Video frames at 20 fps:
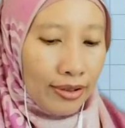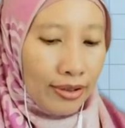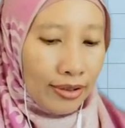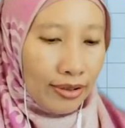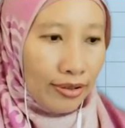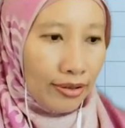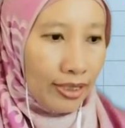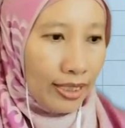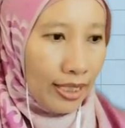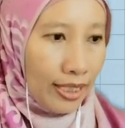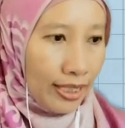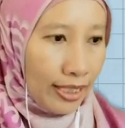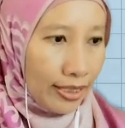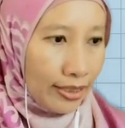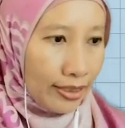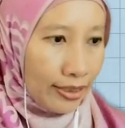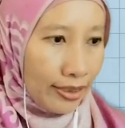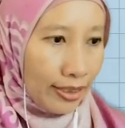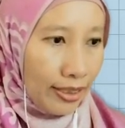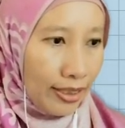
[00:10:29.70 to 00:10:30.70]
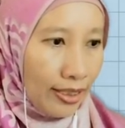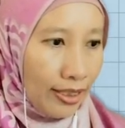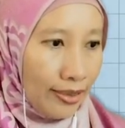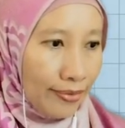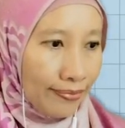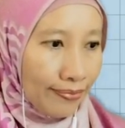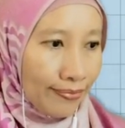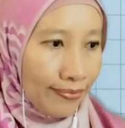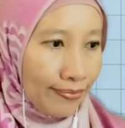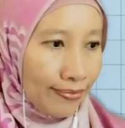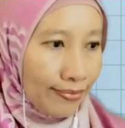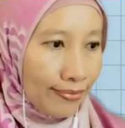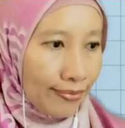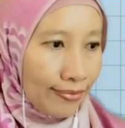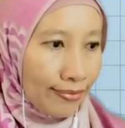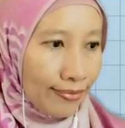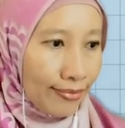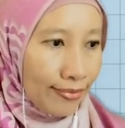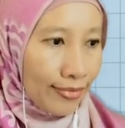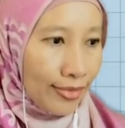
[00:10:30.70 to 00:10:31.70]
Okay, let's see.
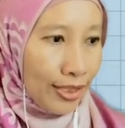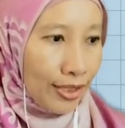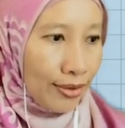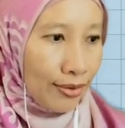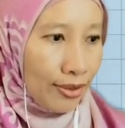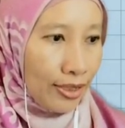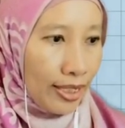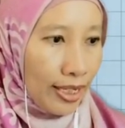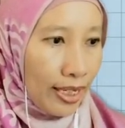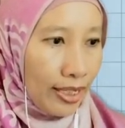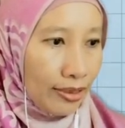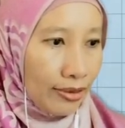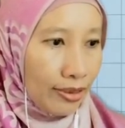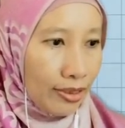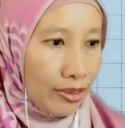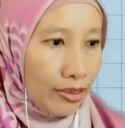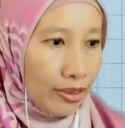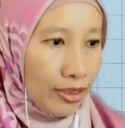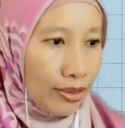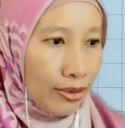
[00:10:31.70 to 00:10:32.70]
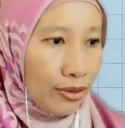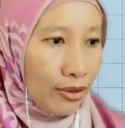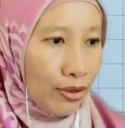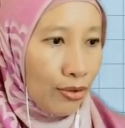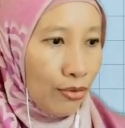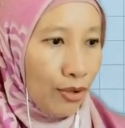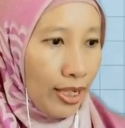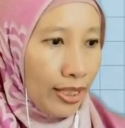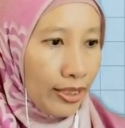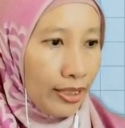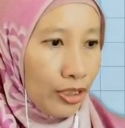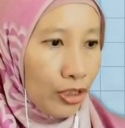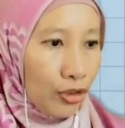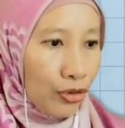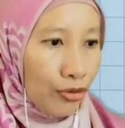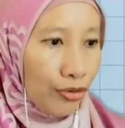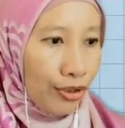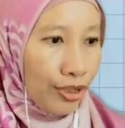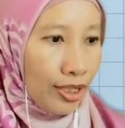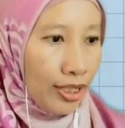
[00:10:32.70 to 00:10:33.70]
When x is 0, y is
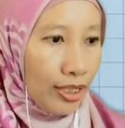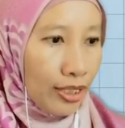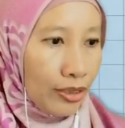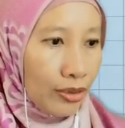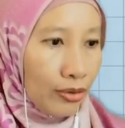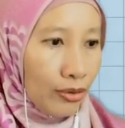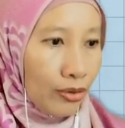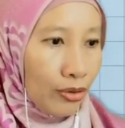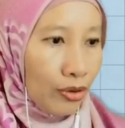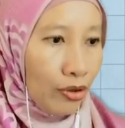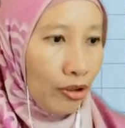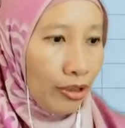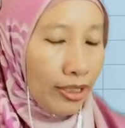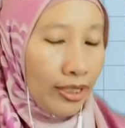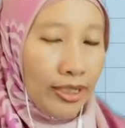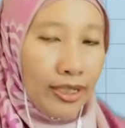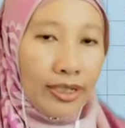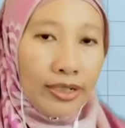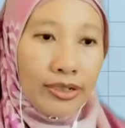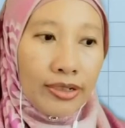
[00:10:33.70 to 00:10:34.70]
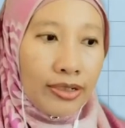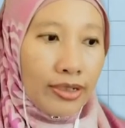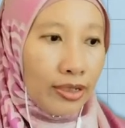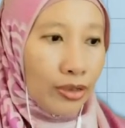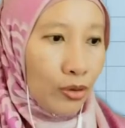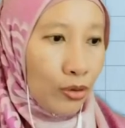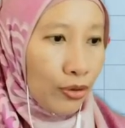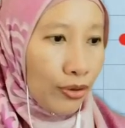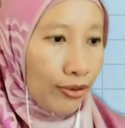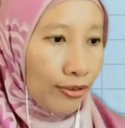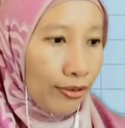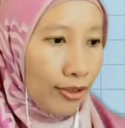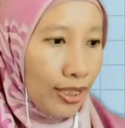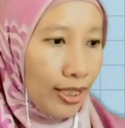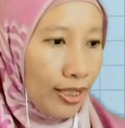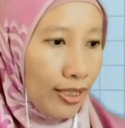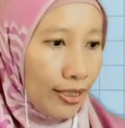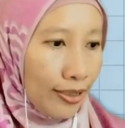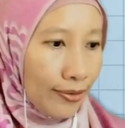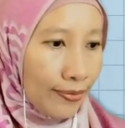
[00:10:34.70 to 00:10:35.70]
3, so coordinate 0,
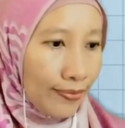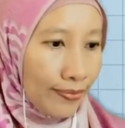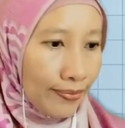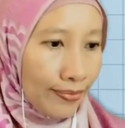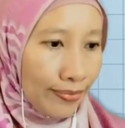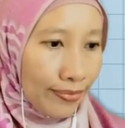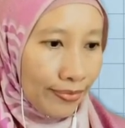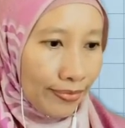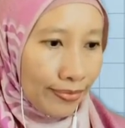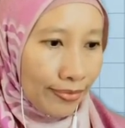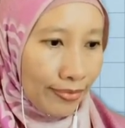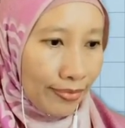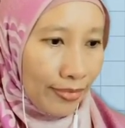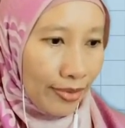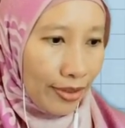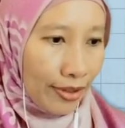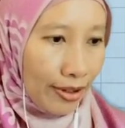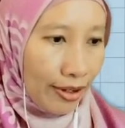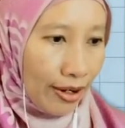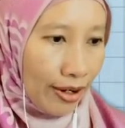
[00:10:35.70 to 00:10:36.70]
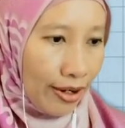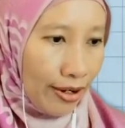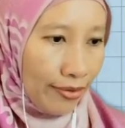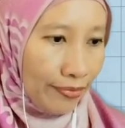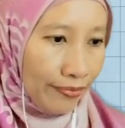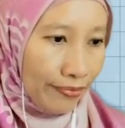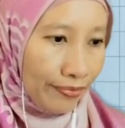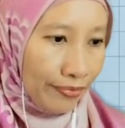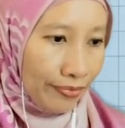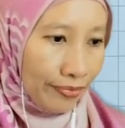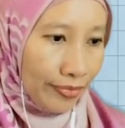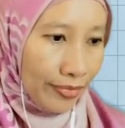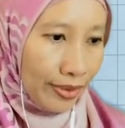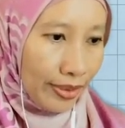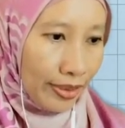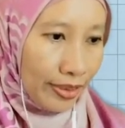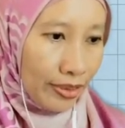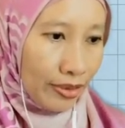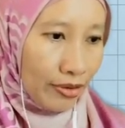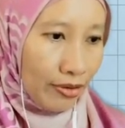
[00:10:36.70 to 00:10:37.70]
3. There,
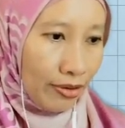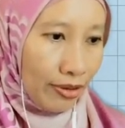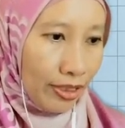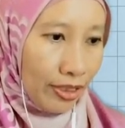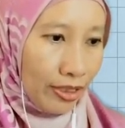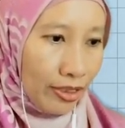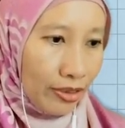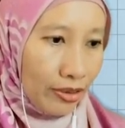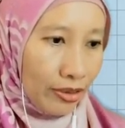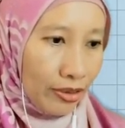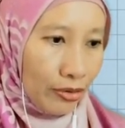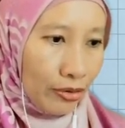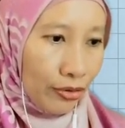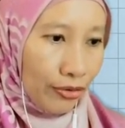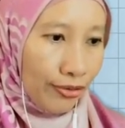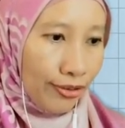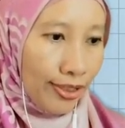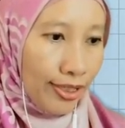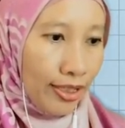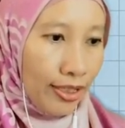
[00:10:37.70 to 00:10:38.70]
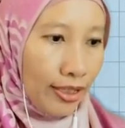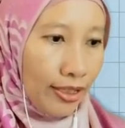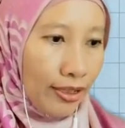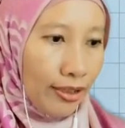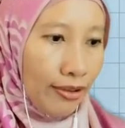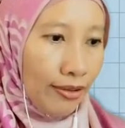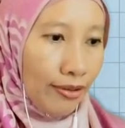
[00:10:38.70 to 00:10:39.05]
it's coordinate 0, 3 here.